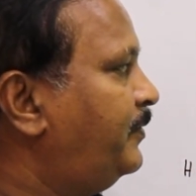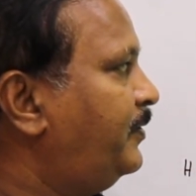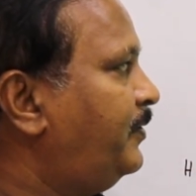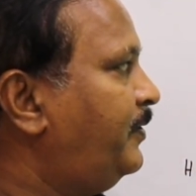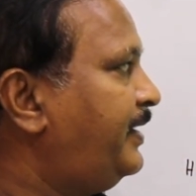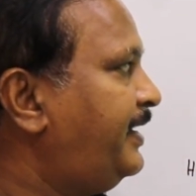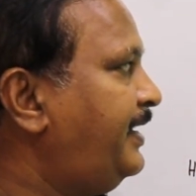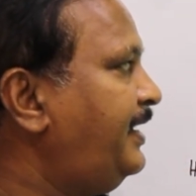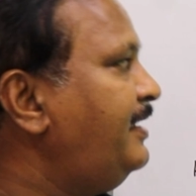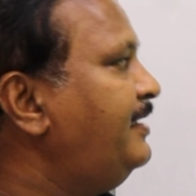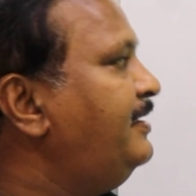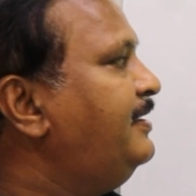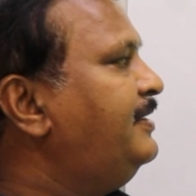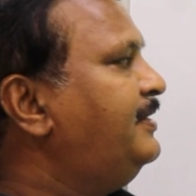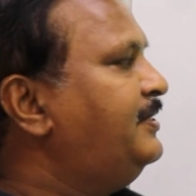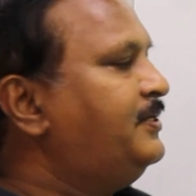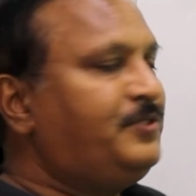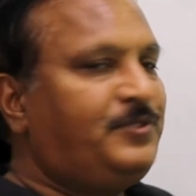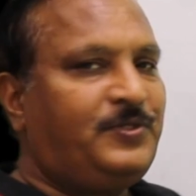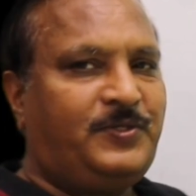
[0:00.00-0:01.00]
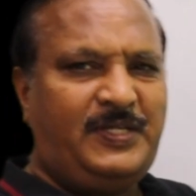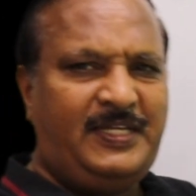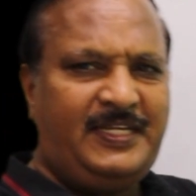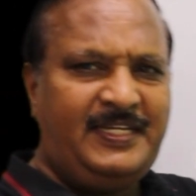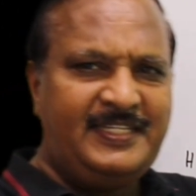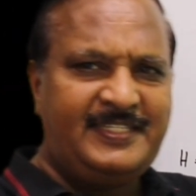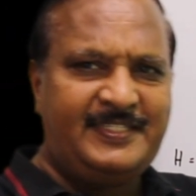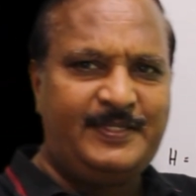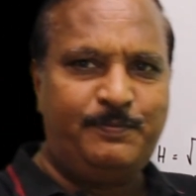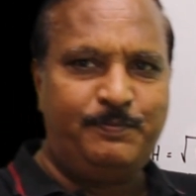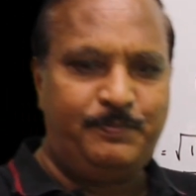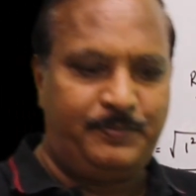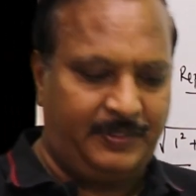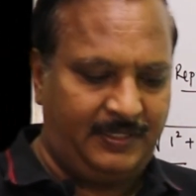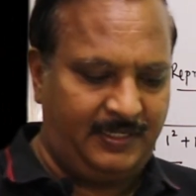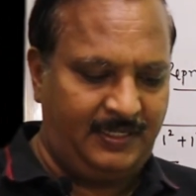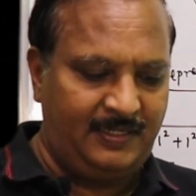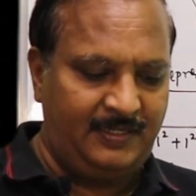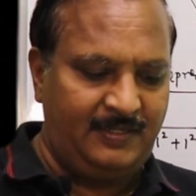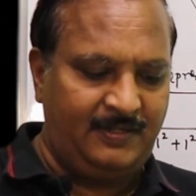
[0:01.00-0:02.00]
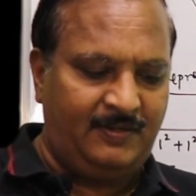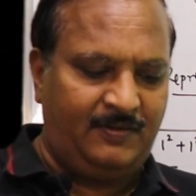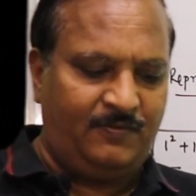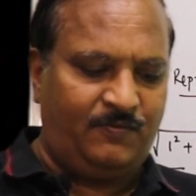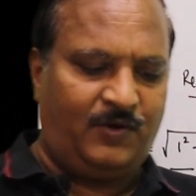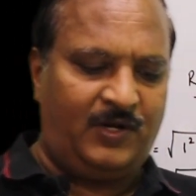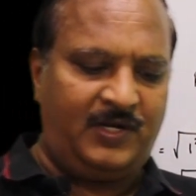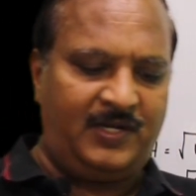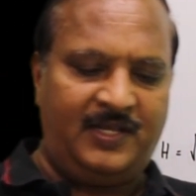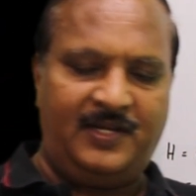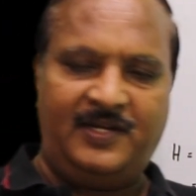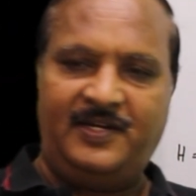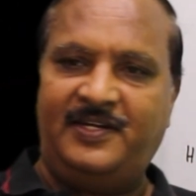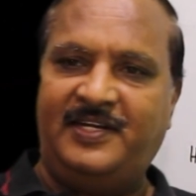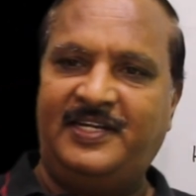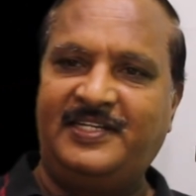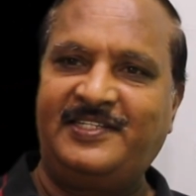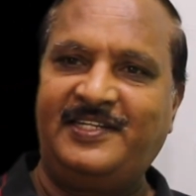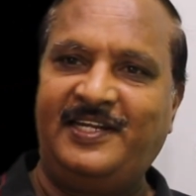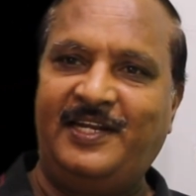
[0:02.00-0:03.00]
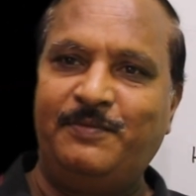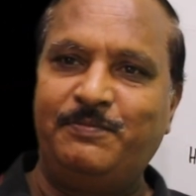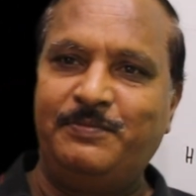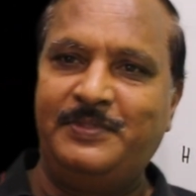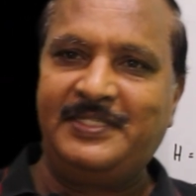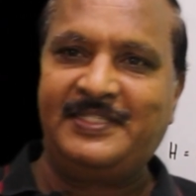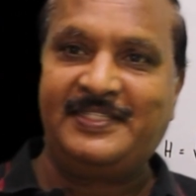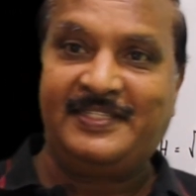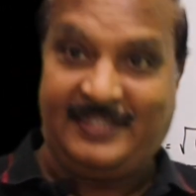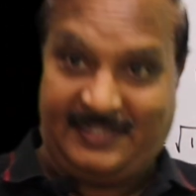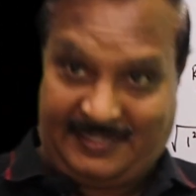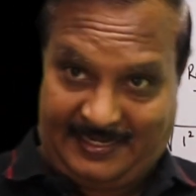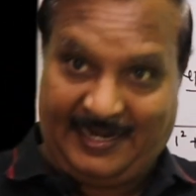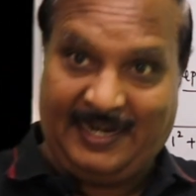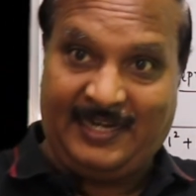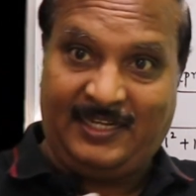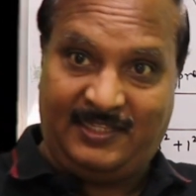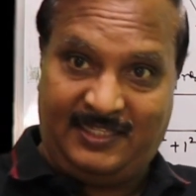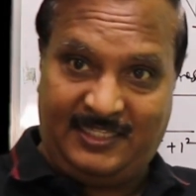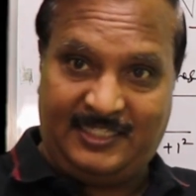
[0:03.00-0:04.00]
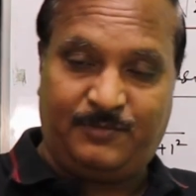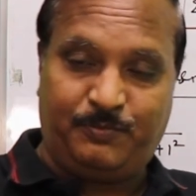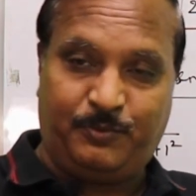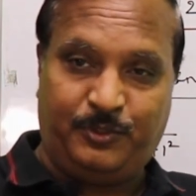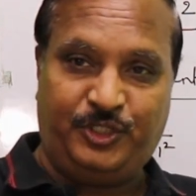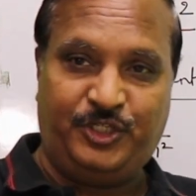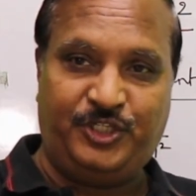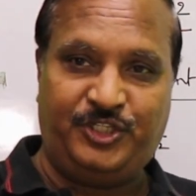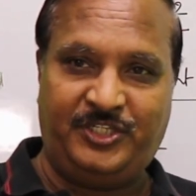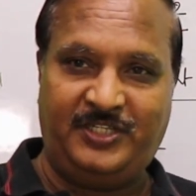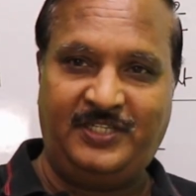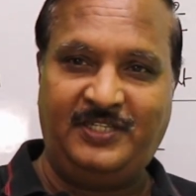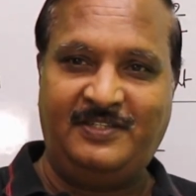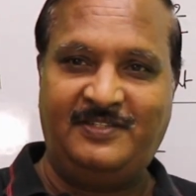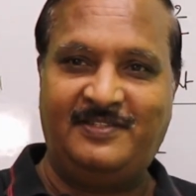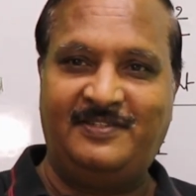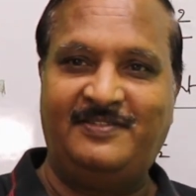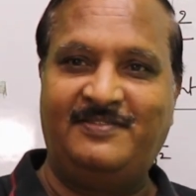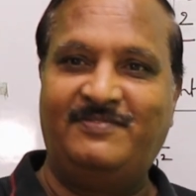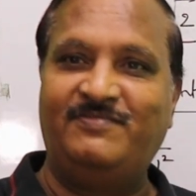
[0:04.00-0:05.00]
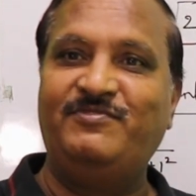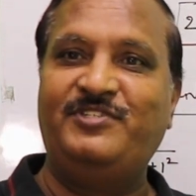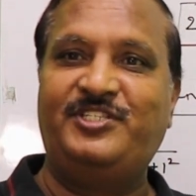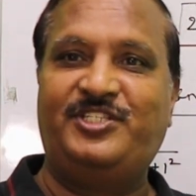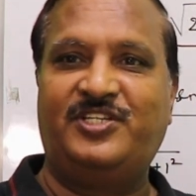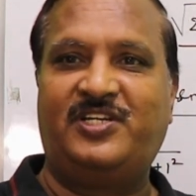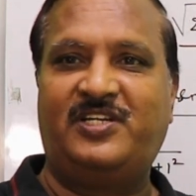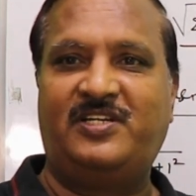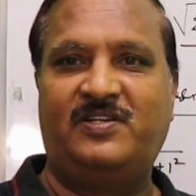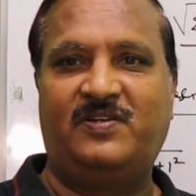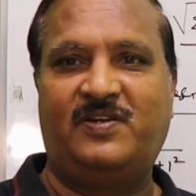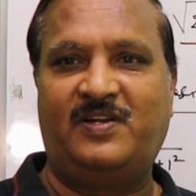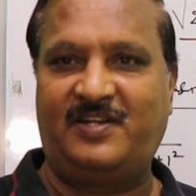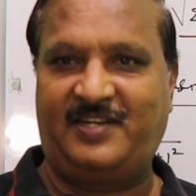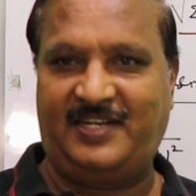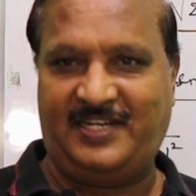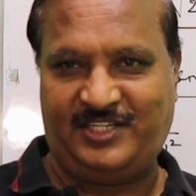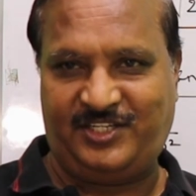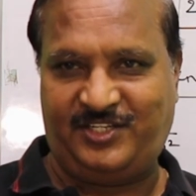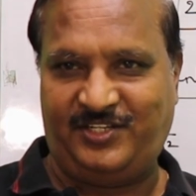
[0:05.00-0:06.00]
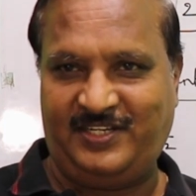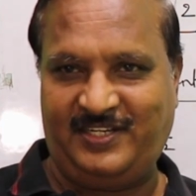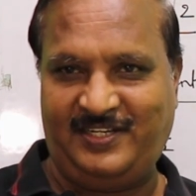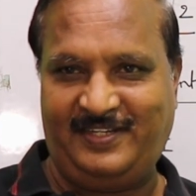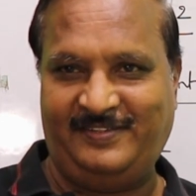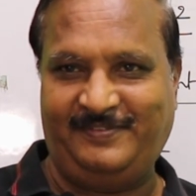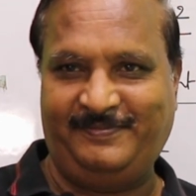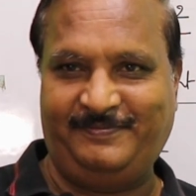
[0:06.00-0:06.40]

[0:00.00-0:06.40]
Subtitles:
Okay. So in simple, what are irrational numbers? At this position, which are not rational.